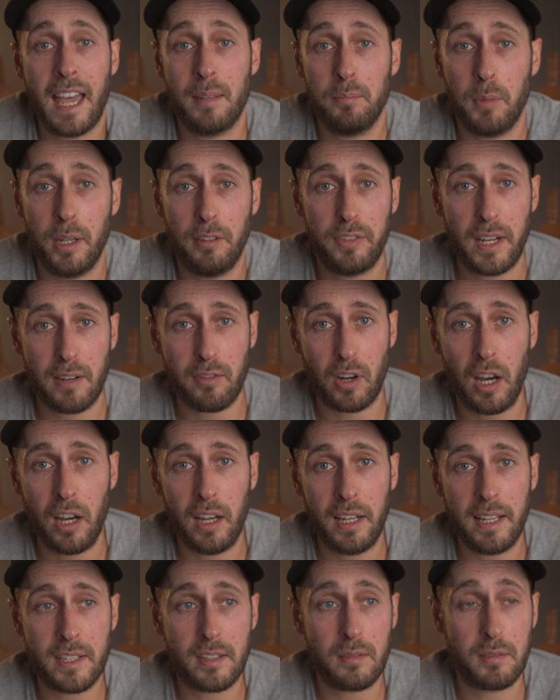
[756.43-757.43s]
And my favorite
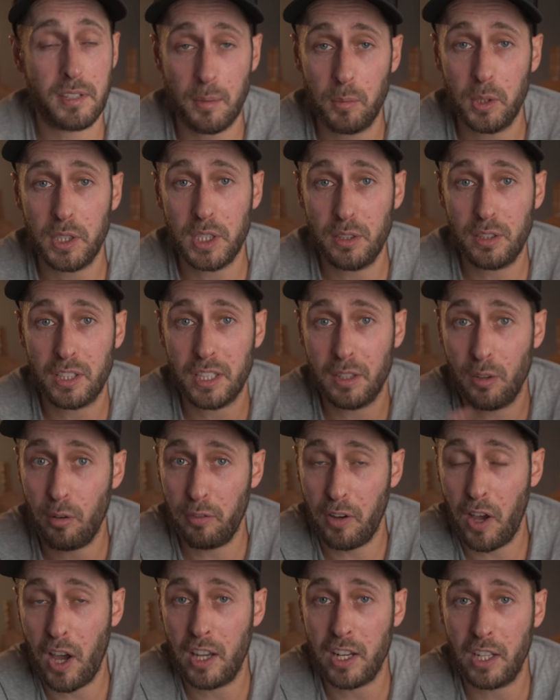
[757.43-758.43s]
artist, someone you're gonna
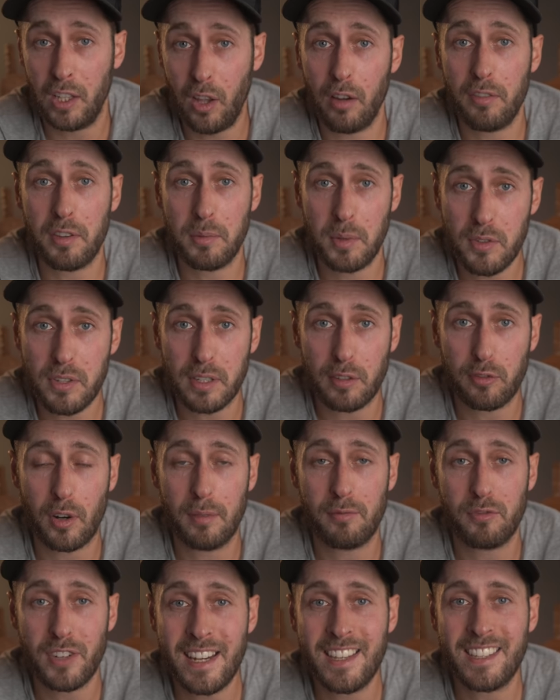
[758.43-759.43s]
have heard a lot of the music
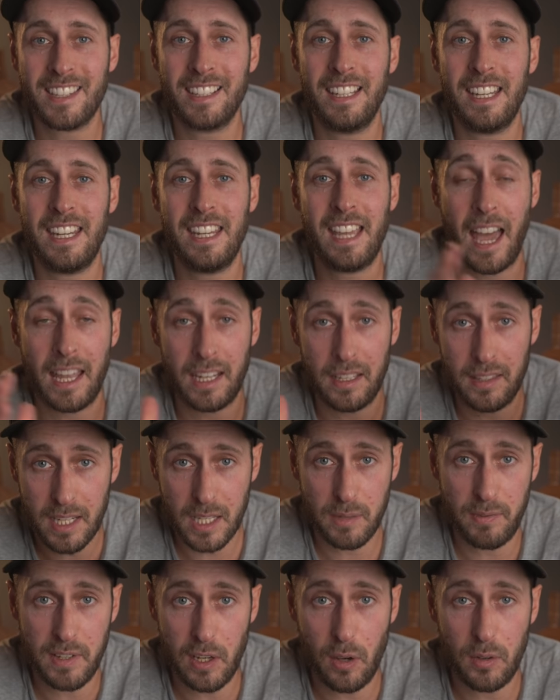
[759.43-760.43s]
from recently and in
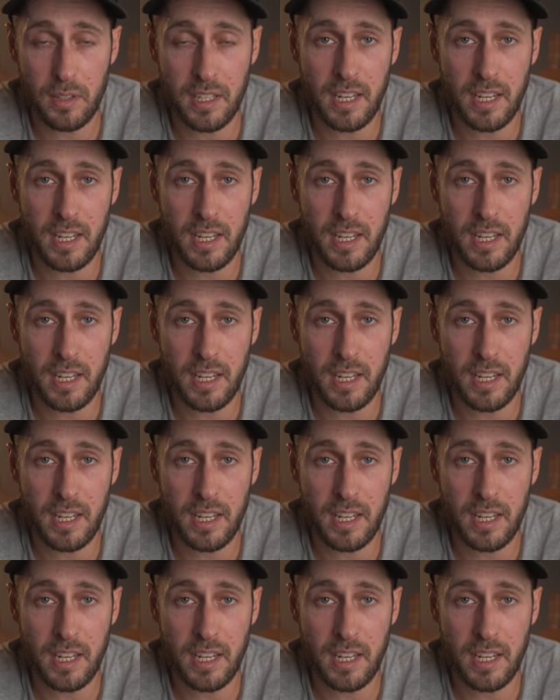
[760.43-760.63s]
this video